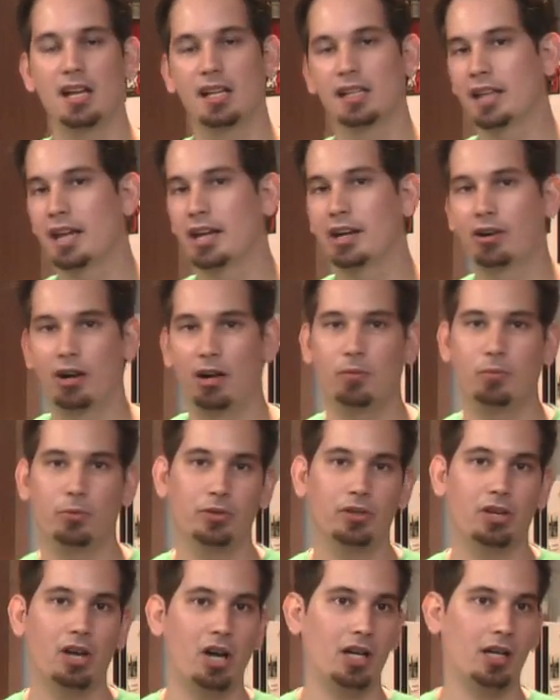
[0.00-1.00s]
later on we'll
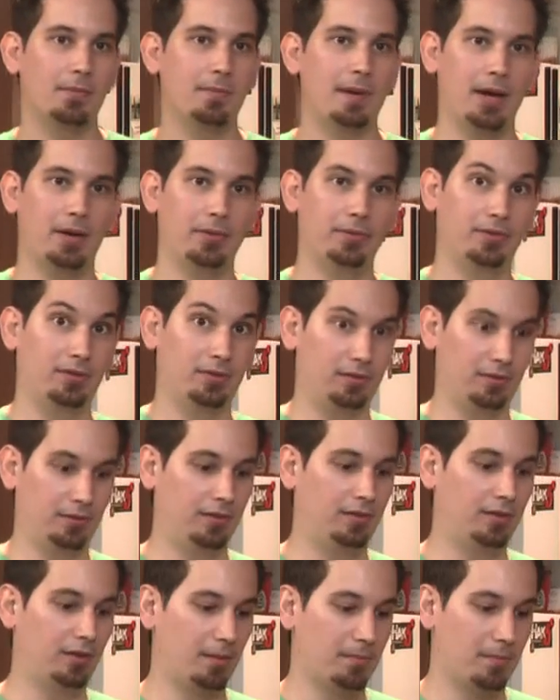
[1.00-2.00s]
talk about
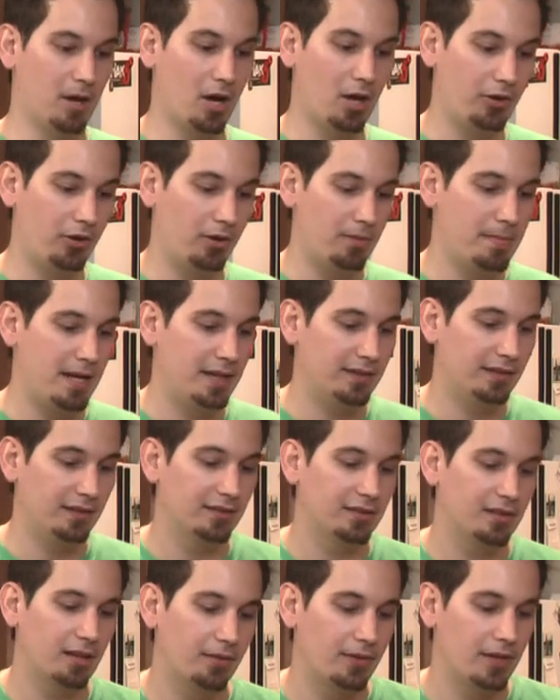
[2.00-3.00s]
some other amazing
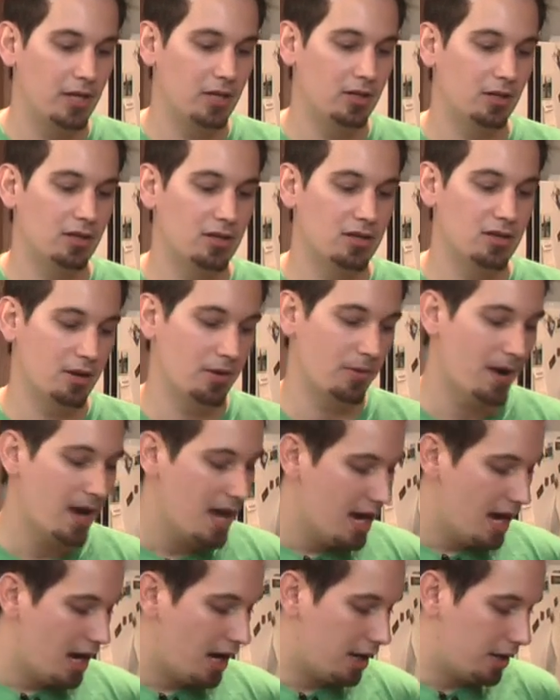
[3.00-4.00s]
stuff that you can do.
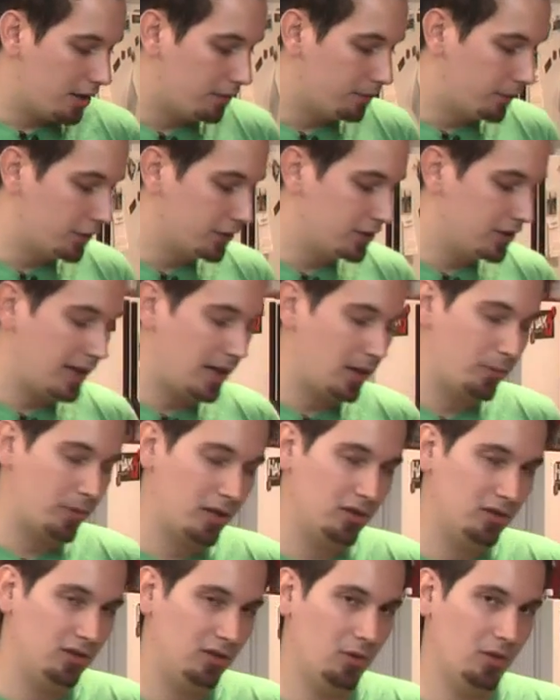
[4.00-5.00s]
The first thing I want to
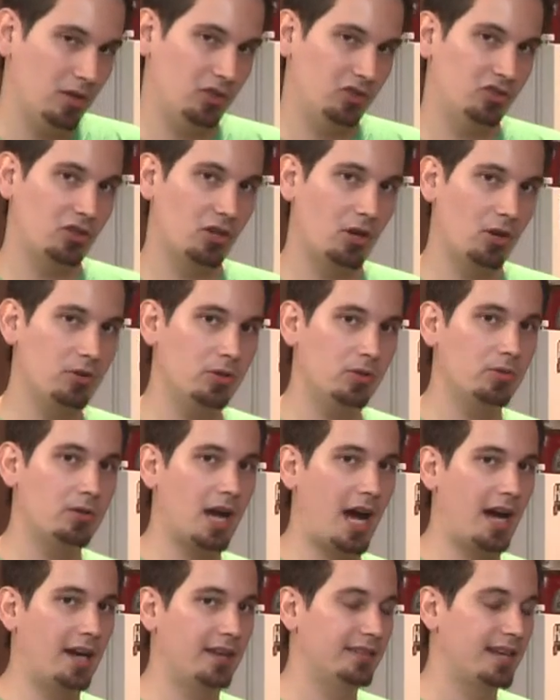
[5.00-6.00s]
do is show you
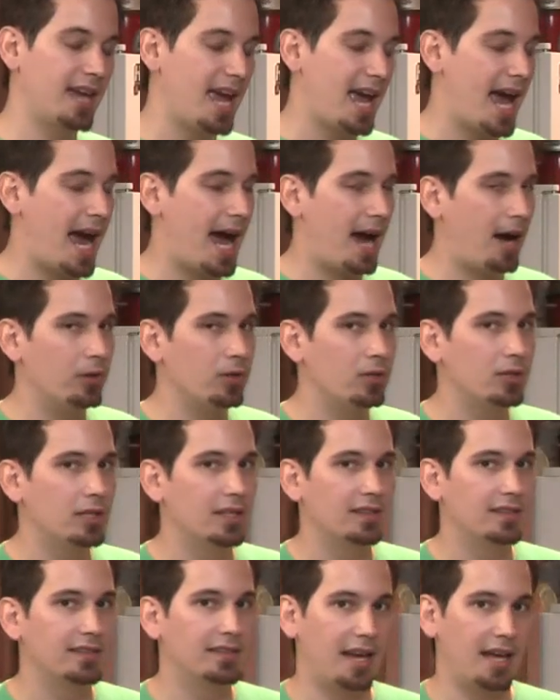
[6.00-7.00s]
guys how you can
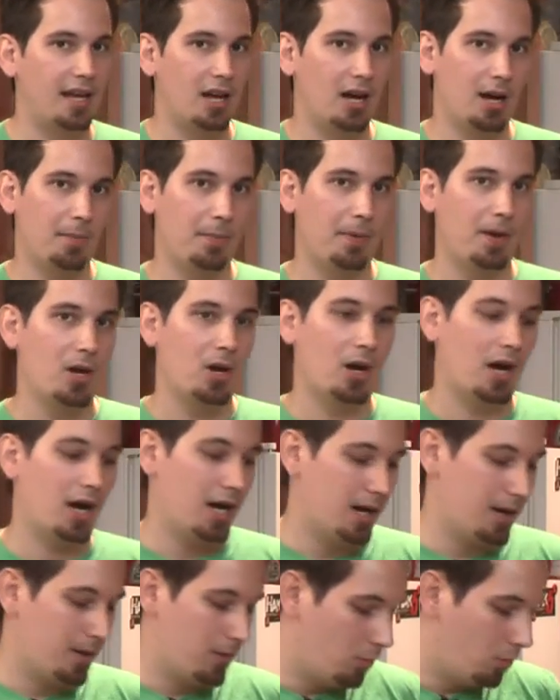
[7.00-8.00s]
set up
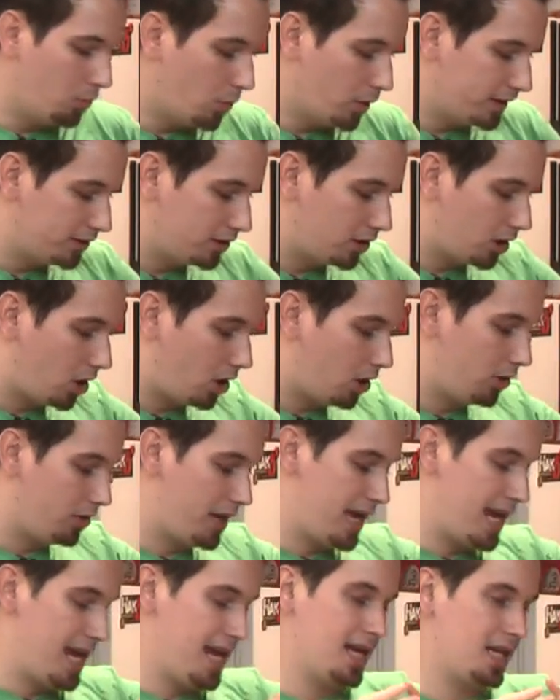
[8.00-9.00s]
what's called
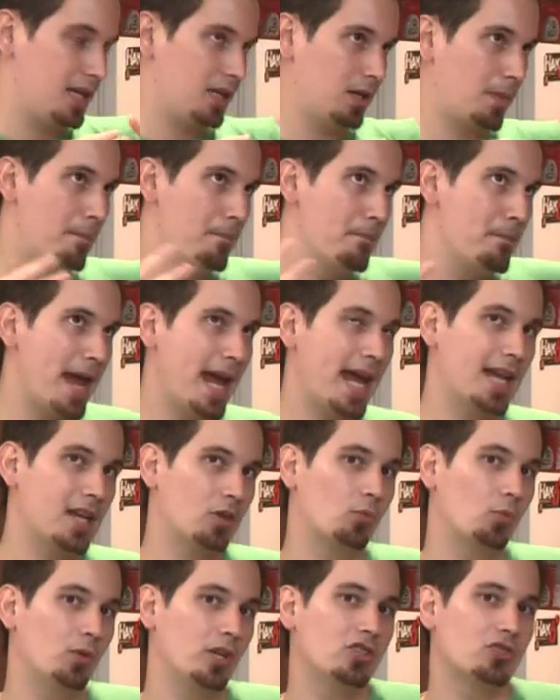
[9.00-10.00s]
a
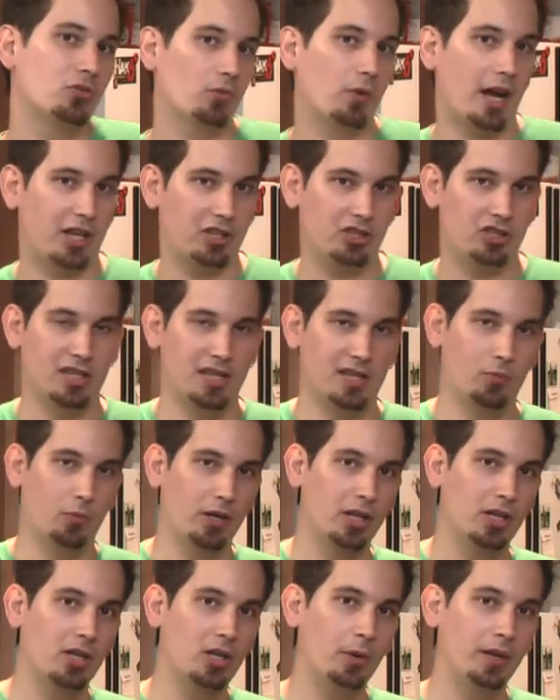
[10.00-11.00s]
command redirection.
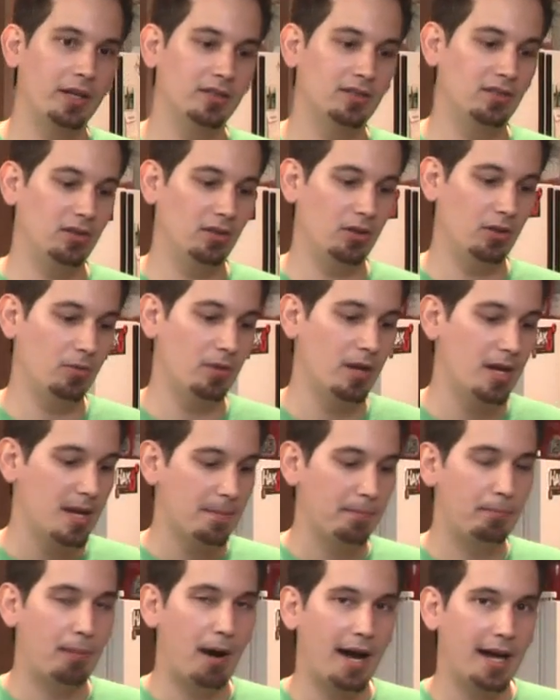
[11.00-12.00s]
We're going to
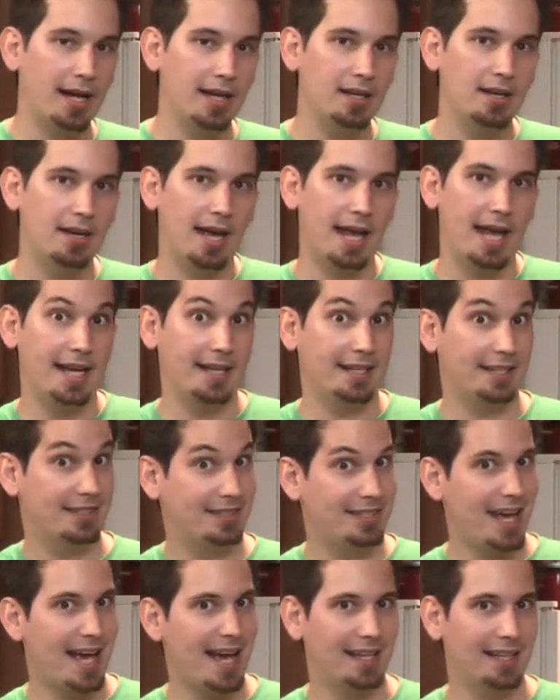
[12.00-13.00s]
bind a
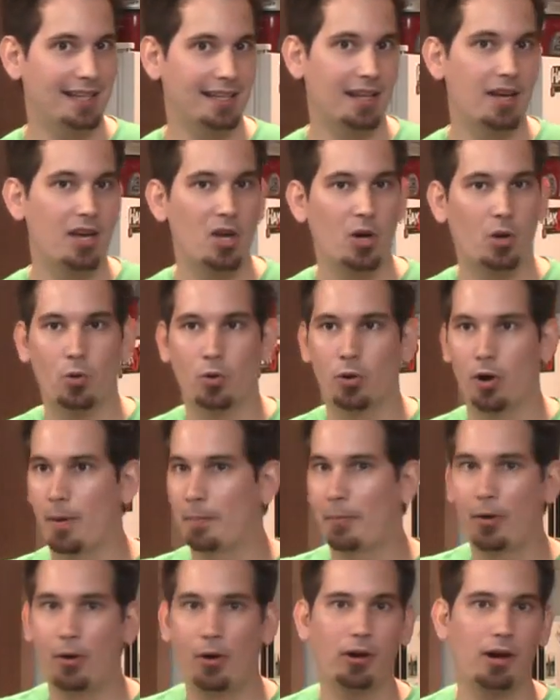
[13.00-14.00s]
shell or a
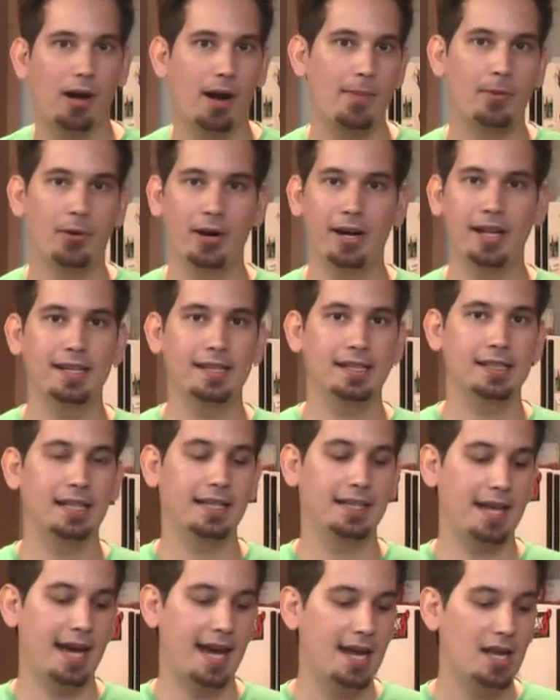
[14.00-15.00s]
program or anything like
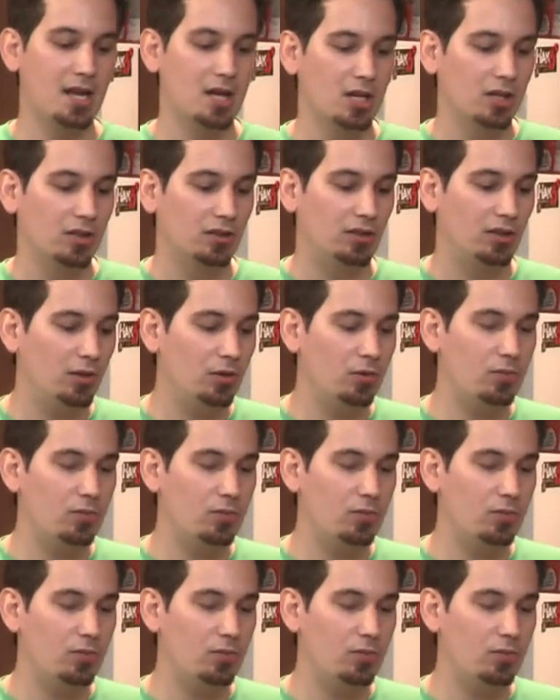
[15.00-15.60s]
that to